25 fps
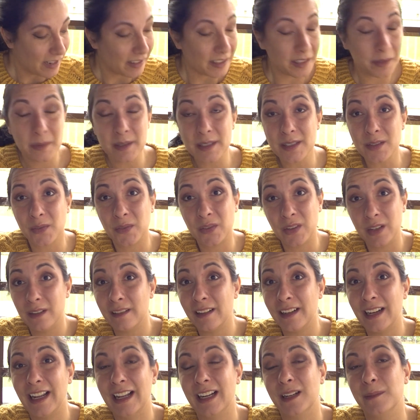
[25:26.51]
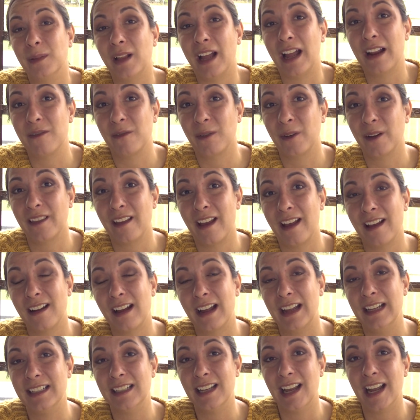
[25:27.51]
There was a few that I had applied for
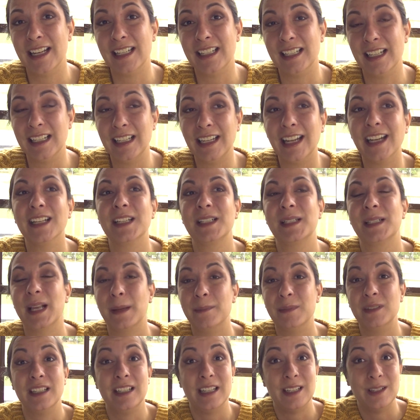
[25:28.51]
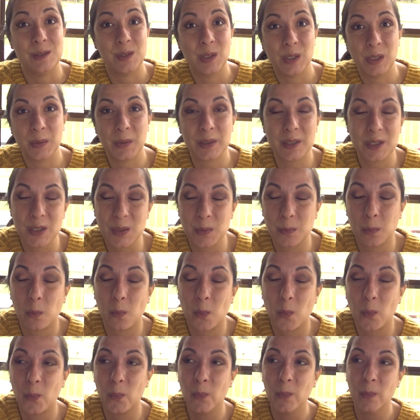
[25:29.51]
that I didn't get accepted into, which is
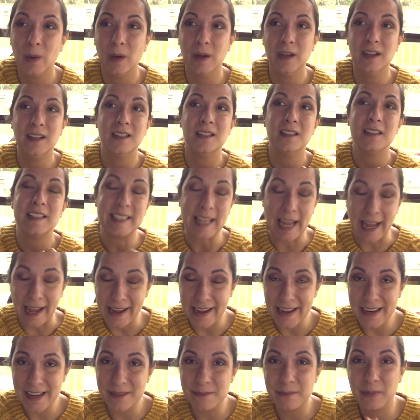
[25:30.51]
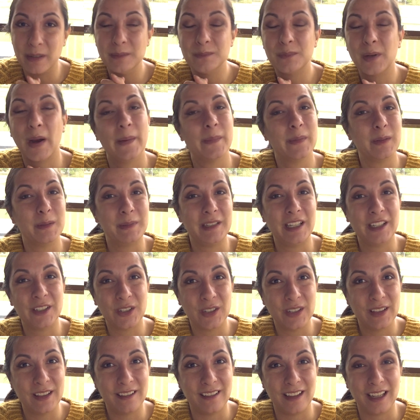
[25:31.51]
sad, but probably a
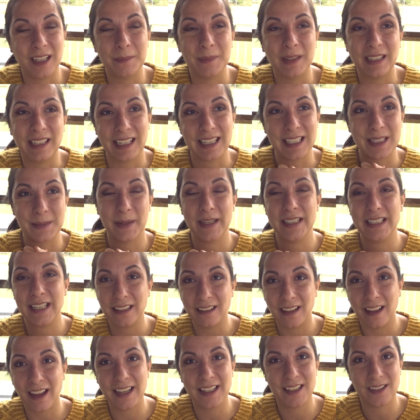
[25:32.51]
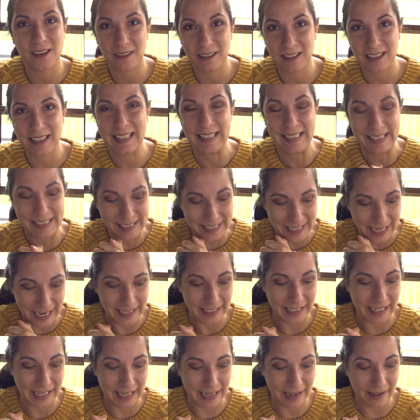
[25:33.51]
good thing because my deadlines are
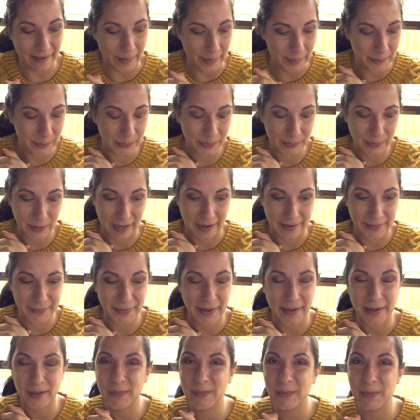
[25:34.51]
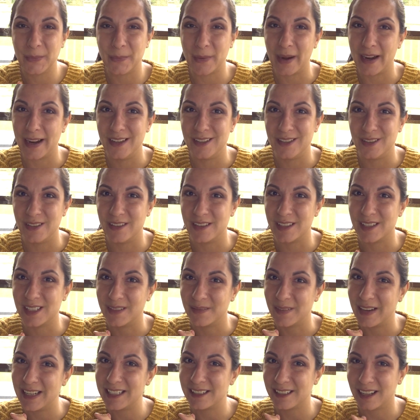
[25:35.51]
stacking up. I don't know why I do this
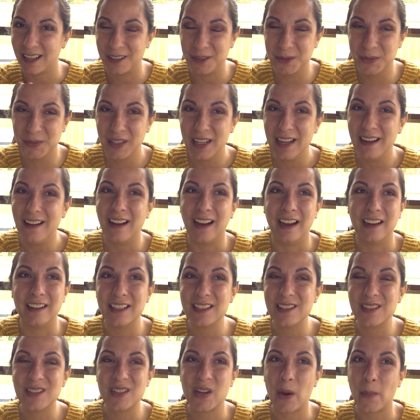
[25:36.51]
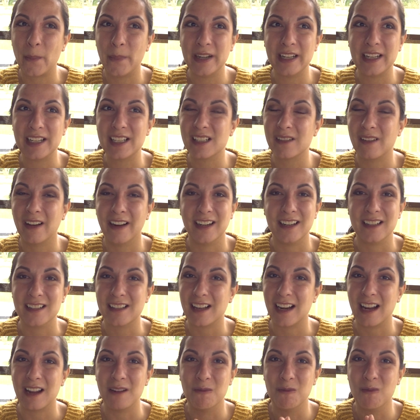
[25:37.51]
to myself. I've got so many sweaters
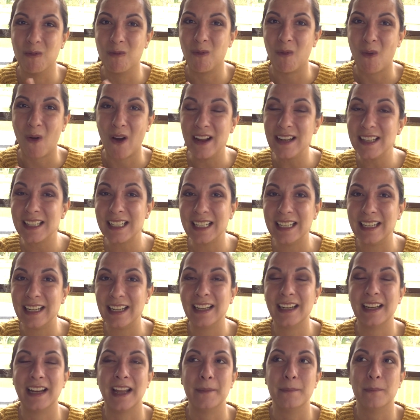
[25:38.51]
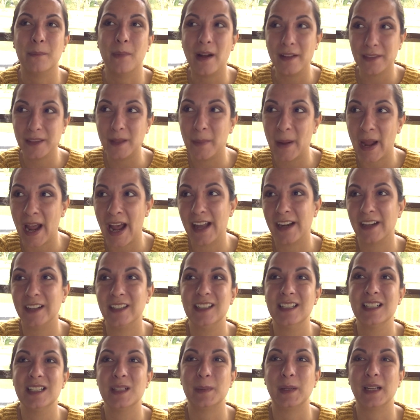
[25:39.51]
that I want to knit, and I bought the
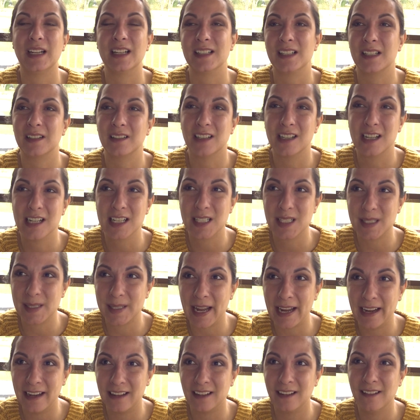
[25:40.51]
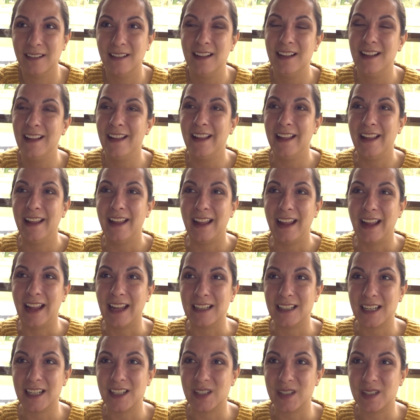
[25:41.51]
patterns because they were on sale,
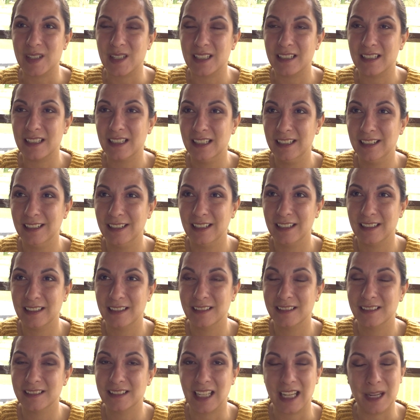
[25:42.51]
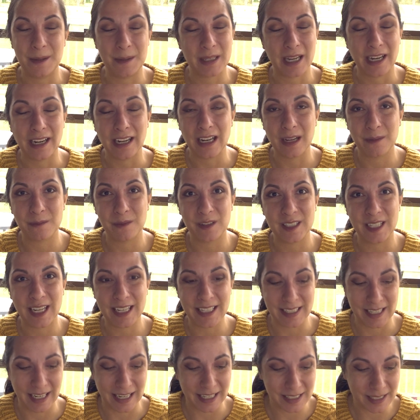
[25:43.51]
and I just keep signing up for
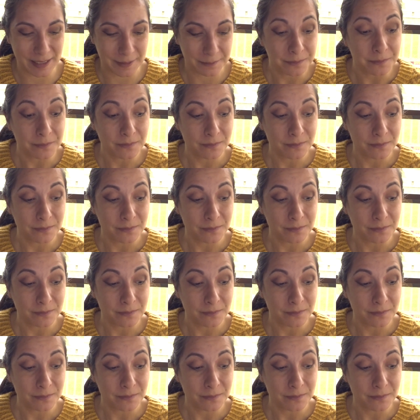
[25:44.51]
test knits.